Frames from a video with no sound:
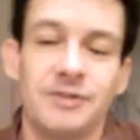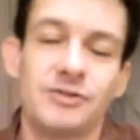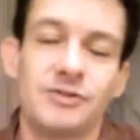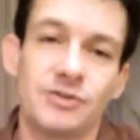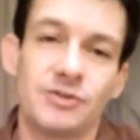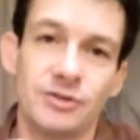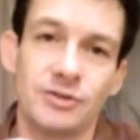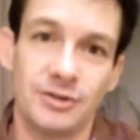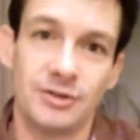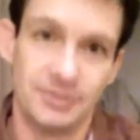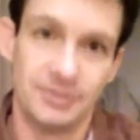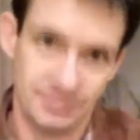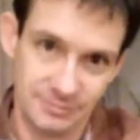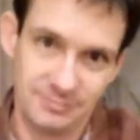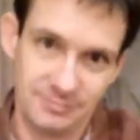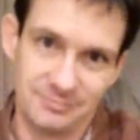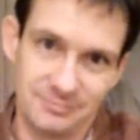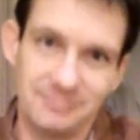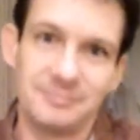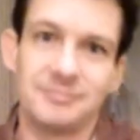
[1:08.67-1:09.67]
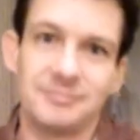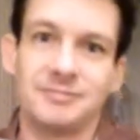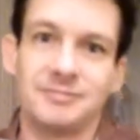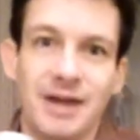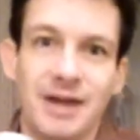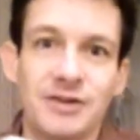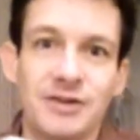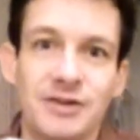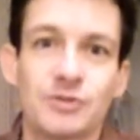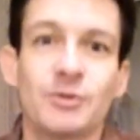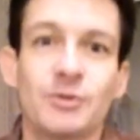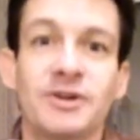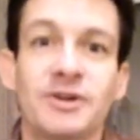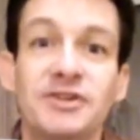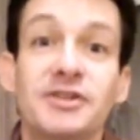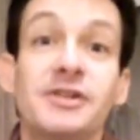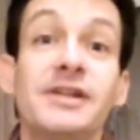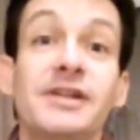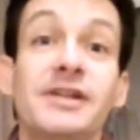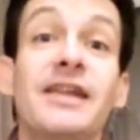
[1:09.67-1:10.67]
So I just wanted
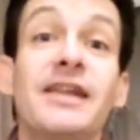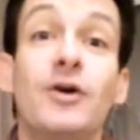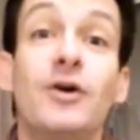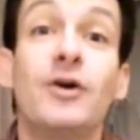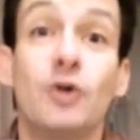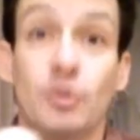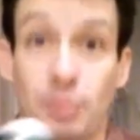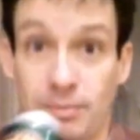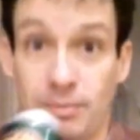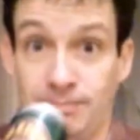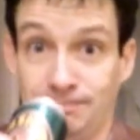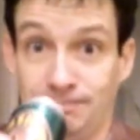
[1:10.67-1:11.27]
to clear that up.